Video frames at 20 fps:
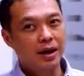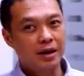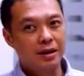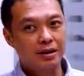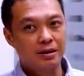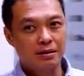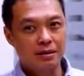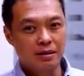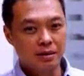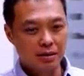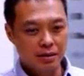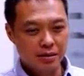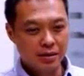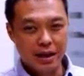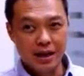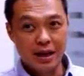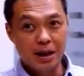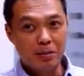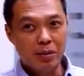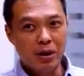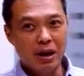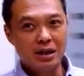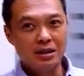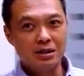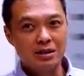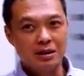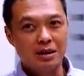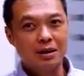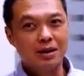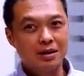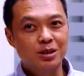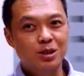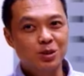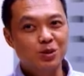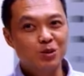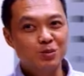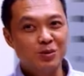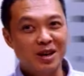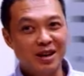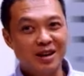Current research focus is
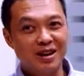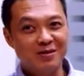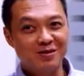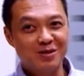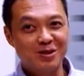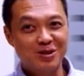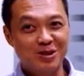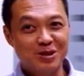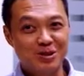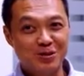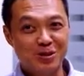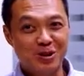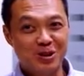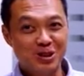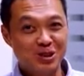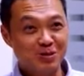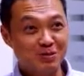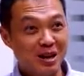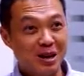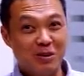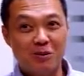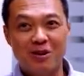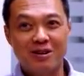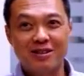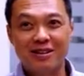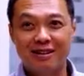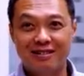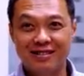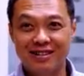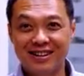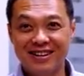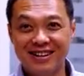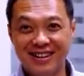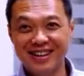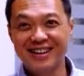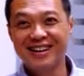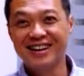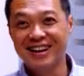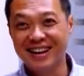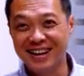directed at understanding dengue
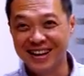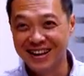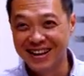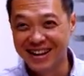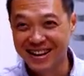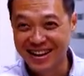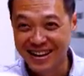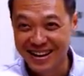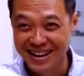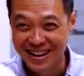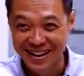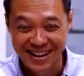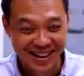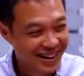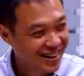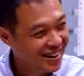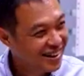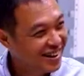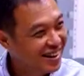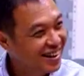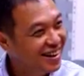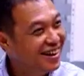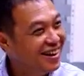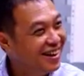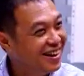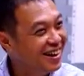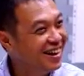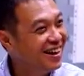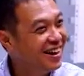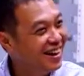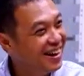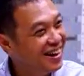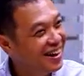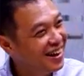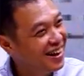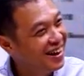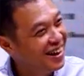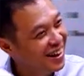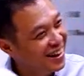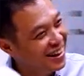pathogenesis and the molecular basis of
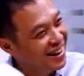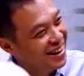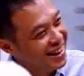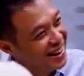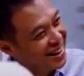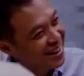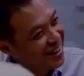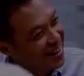immunity.